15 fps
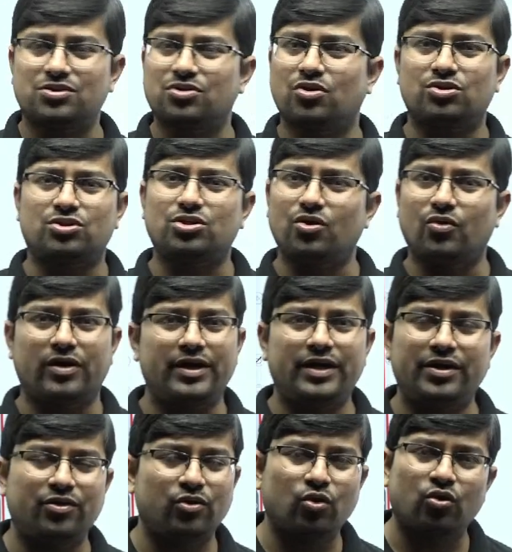No
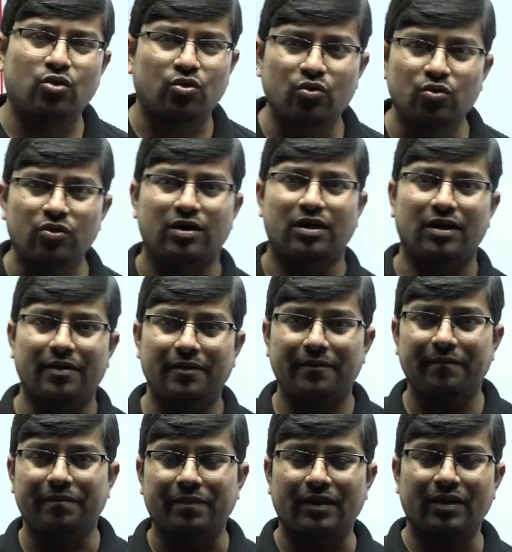theory, no rule.
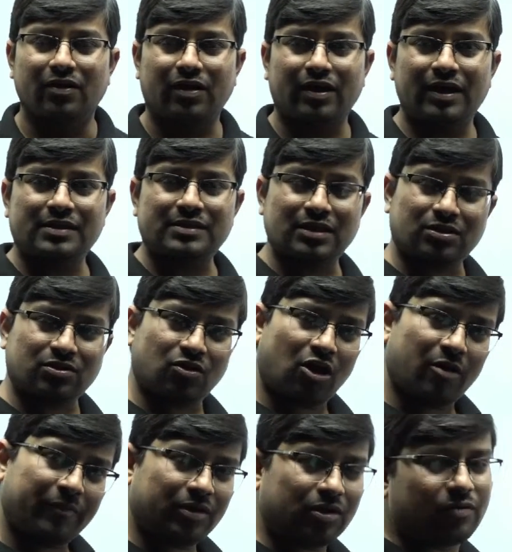Okay, it's a
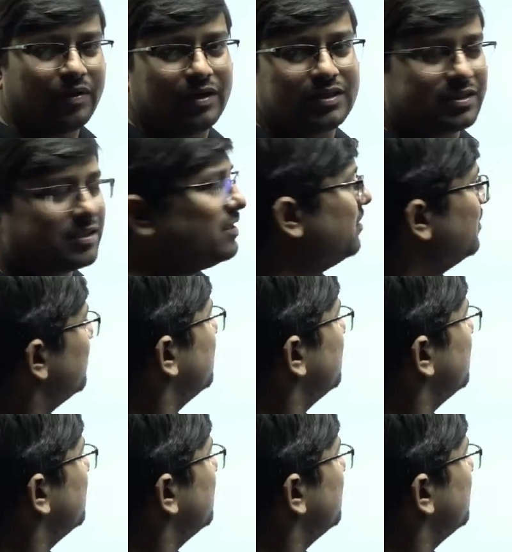common question.